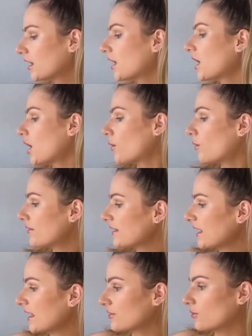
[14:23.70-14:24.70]
One thing
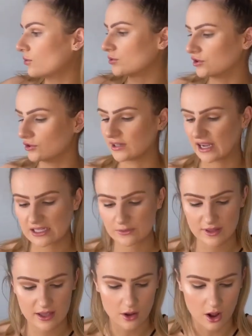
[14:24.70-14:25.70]
I thought would look nice with
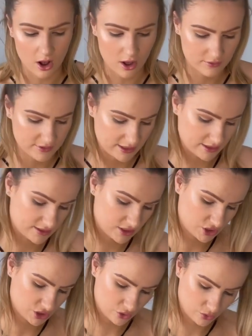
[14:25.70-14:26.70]
it are these
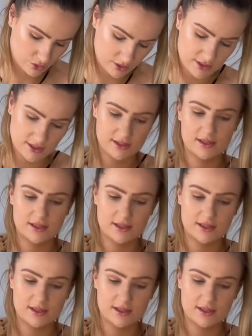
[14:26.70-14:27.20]
shorts.